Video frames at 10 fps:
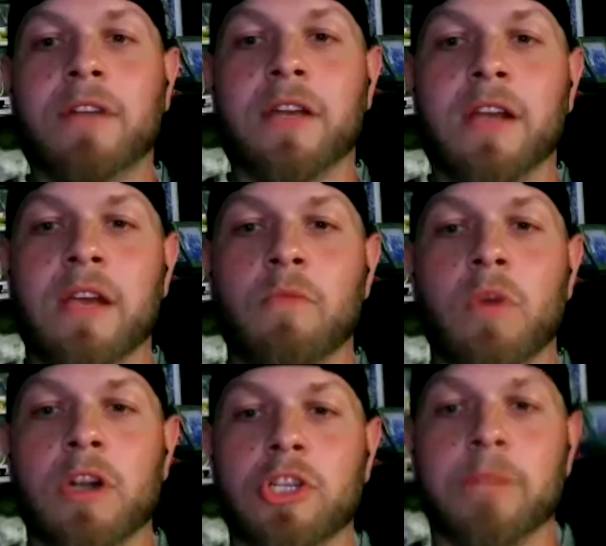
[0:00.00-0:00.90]
and
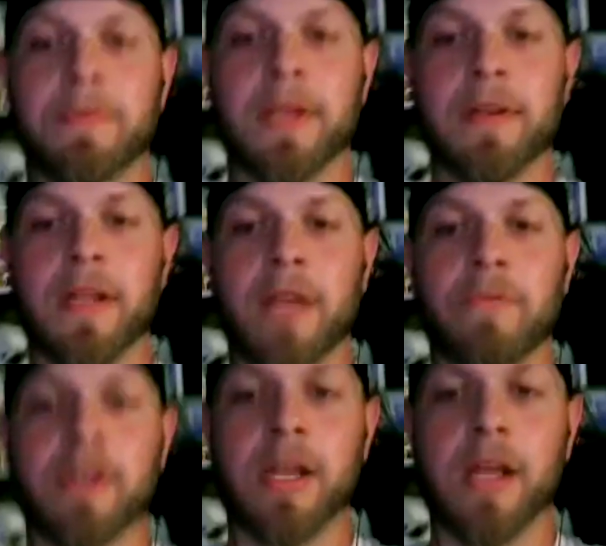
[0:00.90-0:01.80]
worship
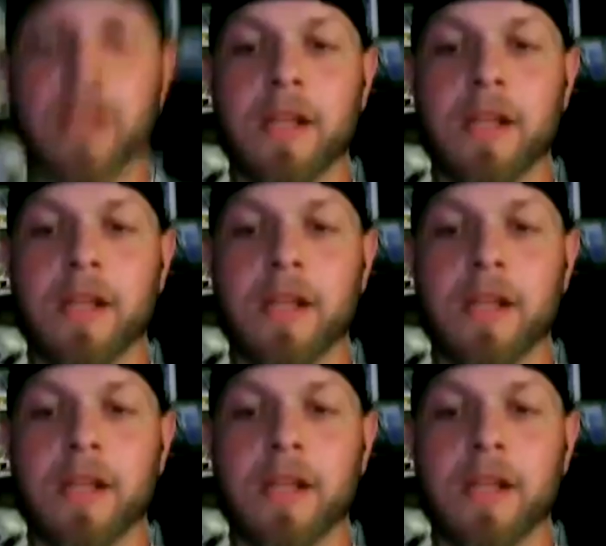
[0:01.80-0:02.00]
every day.